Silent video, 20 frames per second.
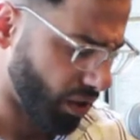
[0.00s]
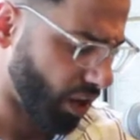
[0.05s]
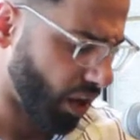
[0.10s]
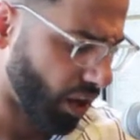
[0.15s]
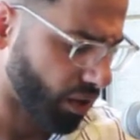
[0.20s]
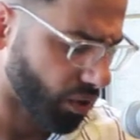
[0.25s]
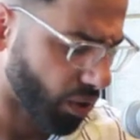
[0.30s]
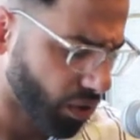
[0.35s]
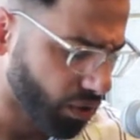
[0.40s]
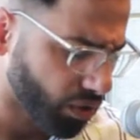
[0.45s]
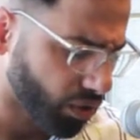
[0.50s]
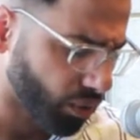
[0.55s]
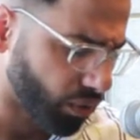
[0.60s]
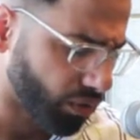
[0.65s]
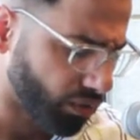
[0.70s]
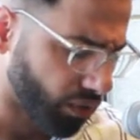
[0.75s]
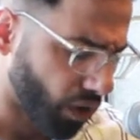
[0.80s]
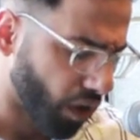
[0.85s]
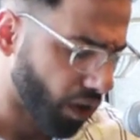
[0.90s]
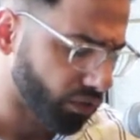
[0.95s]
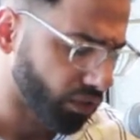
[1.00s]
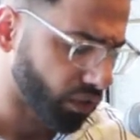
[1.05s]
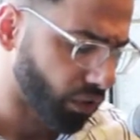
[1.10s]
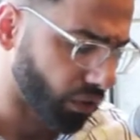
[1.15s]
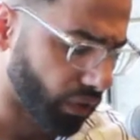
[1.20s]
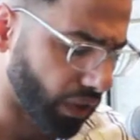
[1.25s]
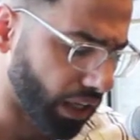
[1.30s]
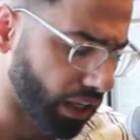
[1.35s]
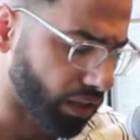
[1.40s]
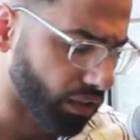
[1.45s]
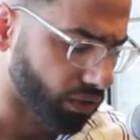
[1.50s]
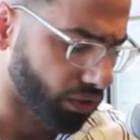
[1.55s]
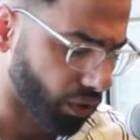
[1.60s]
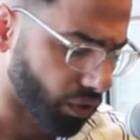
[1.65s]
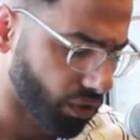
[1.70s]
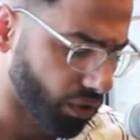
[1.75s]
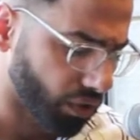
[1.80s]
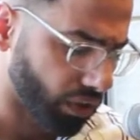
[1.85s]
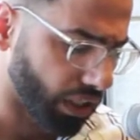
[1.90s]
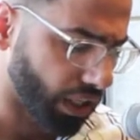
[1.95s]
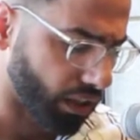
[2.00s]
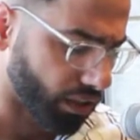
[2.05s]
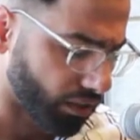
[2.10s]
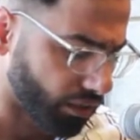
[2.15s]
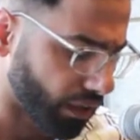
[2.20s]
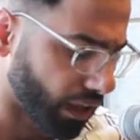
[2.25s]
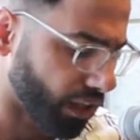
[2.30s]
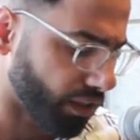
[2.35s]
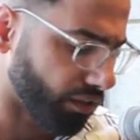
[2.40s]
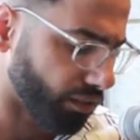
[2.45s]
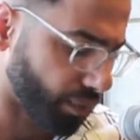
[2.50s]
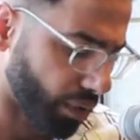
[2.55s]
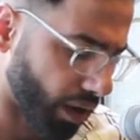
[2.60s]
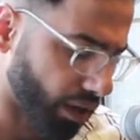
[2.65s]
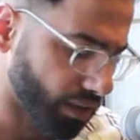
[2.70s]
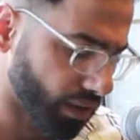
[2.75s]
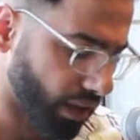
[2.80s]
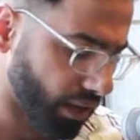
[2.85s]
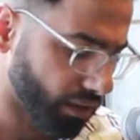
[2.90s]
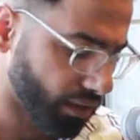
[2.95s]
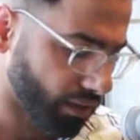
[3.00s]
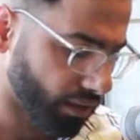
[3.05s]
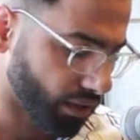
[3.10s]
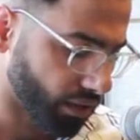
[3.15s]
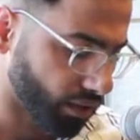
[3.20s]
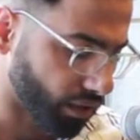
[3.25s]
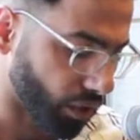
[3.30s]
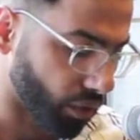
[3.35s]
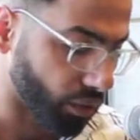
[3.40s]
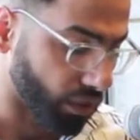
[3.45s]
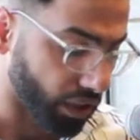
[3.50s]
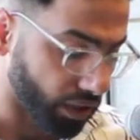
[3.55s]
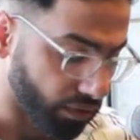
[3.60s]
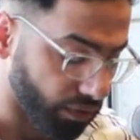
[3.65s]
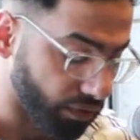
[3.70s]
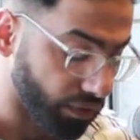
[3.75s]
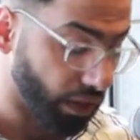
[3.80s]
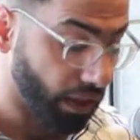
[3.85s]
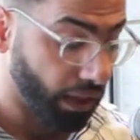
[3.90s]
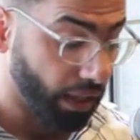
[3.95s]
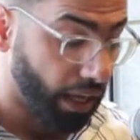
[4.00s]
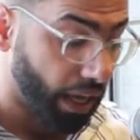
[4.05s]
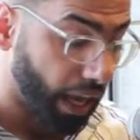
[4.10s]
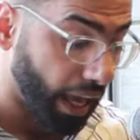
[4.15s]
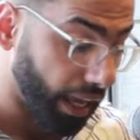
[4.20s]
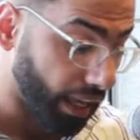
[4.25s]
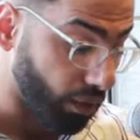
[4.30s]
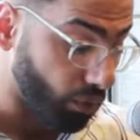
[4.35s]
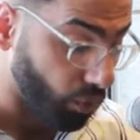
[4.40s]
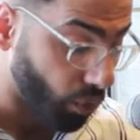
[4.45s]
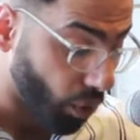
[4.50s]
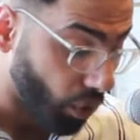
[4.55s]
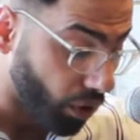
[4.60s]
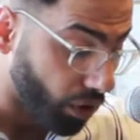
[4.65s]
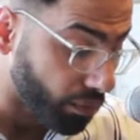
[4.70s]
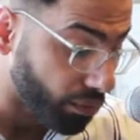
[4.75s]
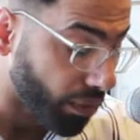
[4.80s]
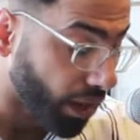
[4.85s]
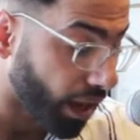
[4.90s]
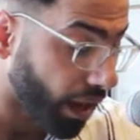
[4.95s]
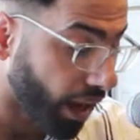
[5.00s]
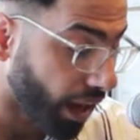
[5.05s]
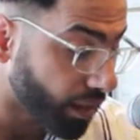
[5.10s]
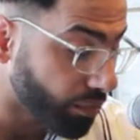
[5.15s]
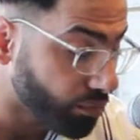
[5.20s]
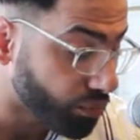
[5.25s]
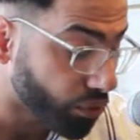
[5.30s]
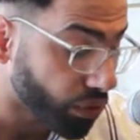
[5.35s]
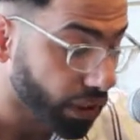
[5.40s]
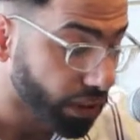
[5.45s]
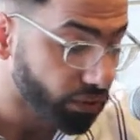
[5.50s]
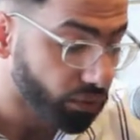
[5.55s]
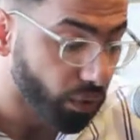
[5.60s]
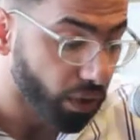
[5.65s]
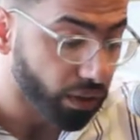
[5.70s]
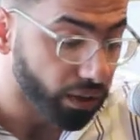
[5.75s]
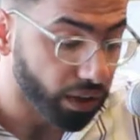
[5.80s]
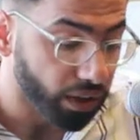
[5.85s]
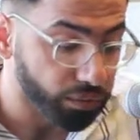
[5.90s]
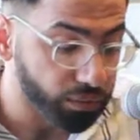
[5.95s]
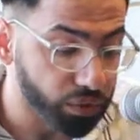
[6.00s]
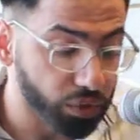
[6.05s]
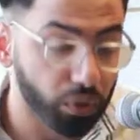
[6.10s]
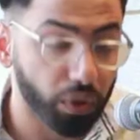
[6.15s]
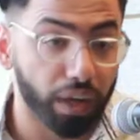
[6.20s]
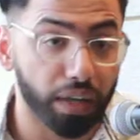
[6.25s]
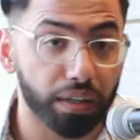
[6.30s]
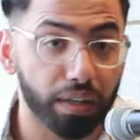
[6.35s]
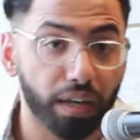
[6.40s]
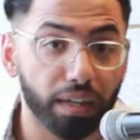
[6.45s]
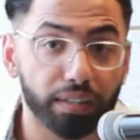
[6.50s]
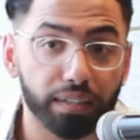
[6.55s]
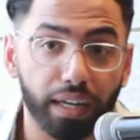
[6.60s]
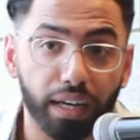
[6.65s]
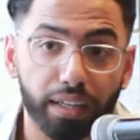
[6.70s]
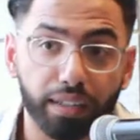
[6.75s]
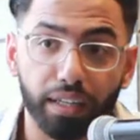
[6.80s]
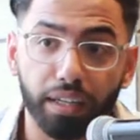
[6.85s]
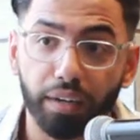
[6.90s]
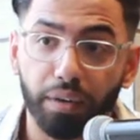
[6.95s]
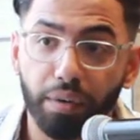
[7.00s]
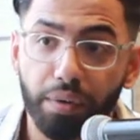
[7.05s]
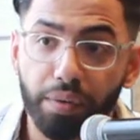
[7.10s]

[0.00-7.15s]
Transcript: is also involved in creating socially innovative projects. So give a warm and brave welcome to Hanan Yahya.